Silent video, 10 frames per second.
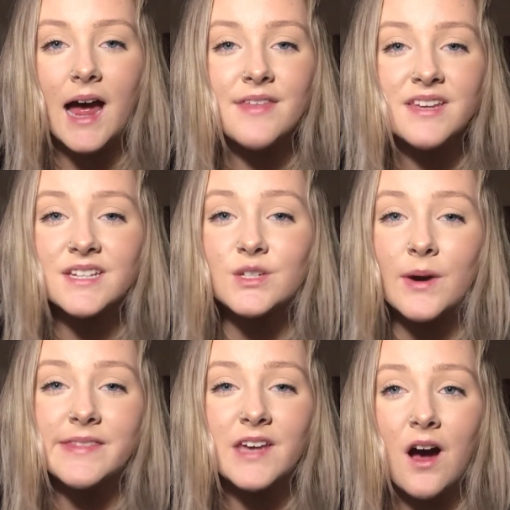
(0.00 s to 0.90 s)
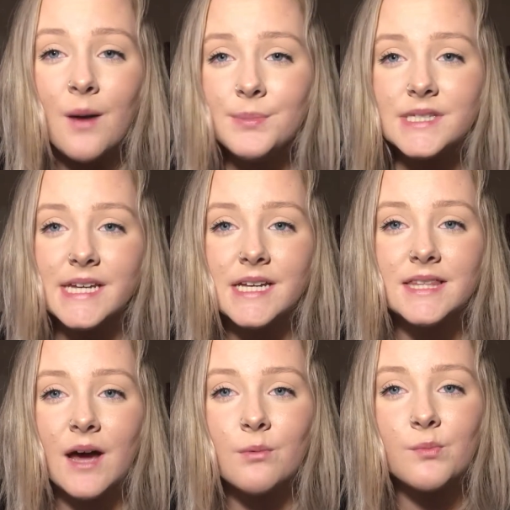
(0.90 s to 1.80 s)
I think it's quite the opposite,
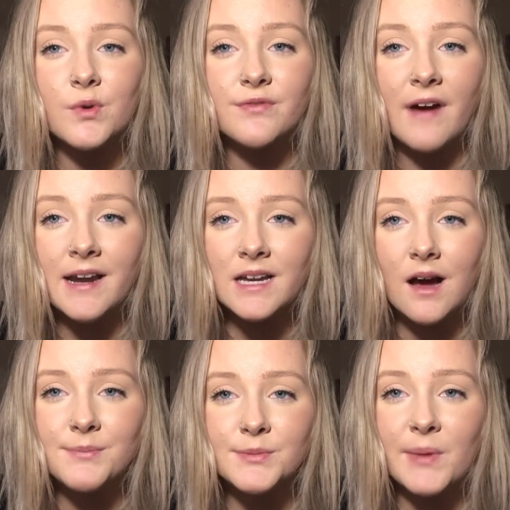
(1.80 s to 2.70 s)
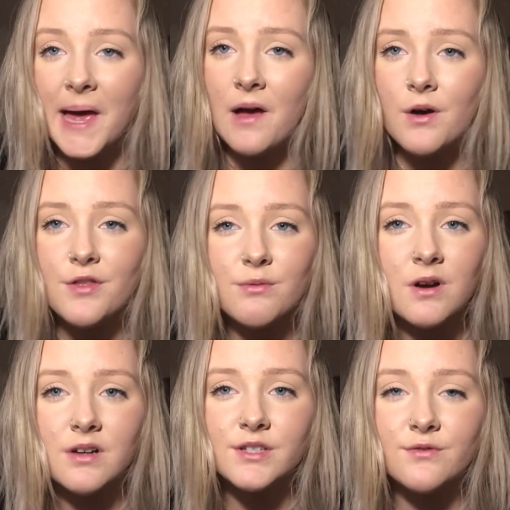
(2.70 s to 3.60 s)
that when we're finding optimal health, we're
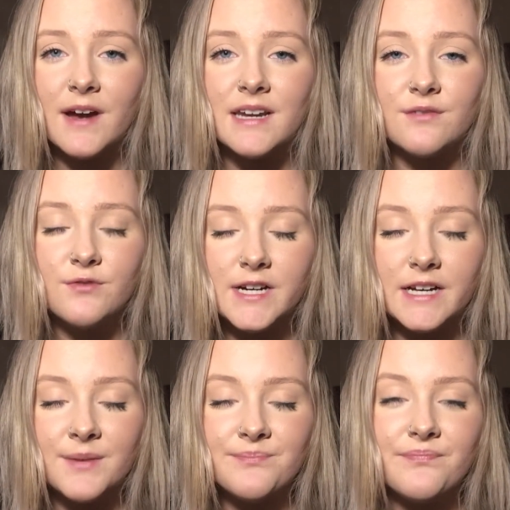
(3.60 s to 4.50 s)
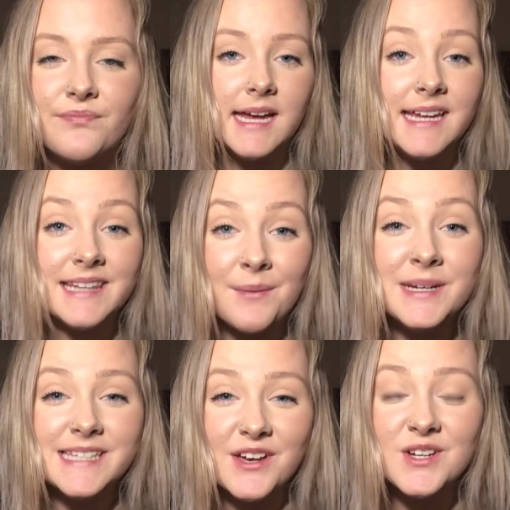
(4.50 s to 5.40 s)
also finding freedom. And let me
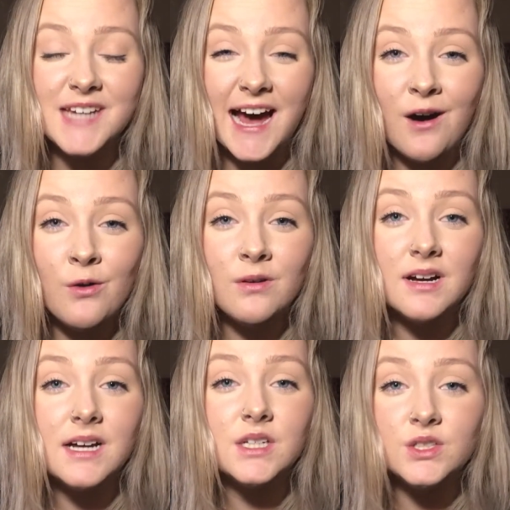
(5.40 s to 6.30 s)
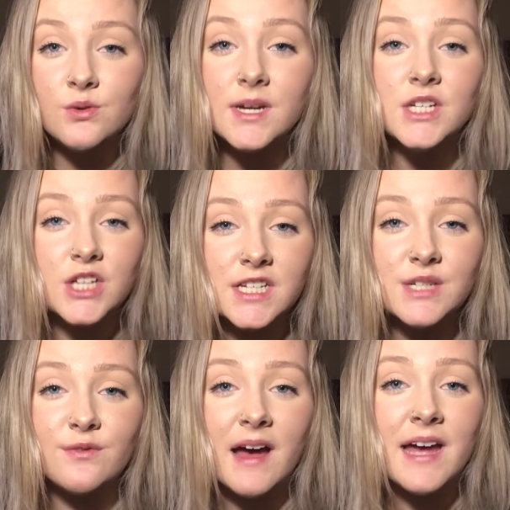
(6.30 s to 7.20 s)
tell you now, you can
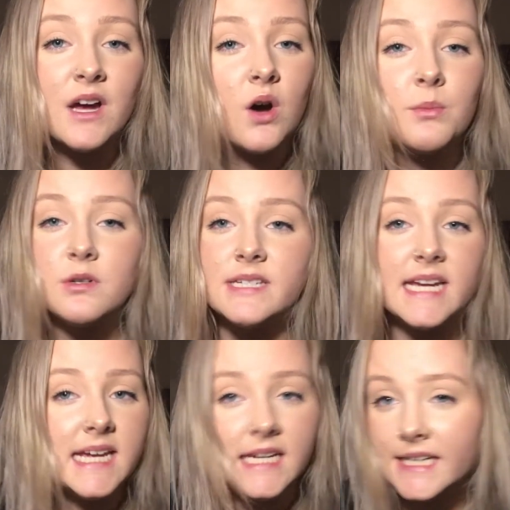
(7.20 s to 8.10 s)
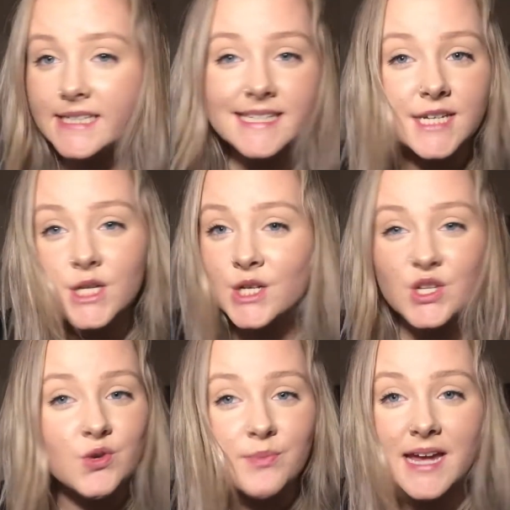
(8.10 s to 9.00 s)
justify almost any decision
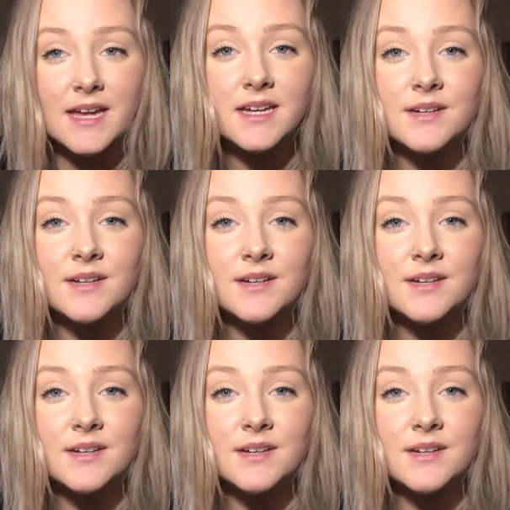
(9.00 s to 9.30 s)
you make.